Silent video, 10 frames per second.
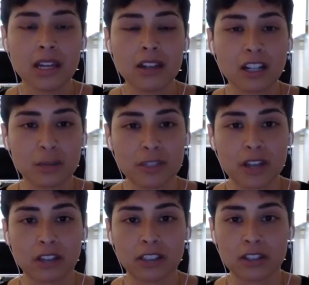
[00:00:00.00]
Dr.
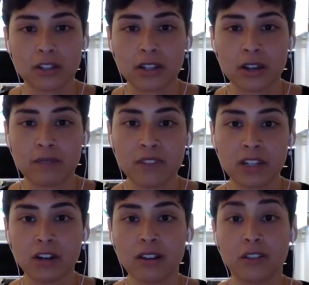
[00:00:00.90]
MacDonald is a
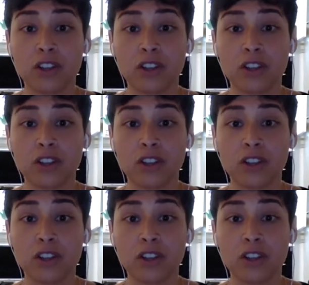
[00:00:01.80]
convener of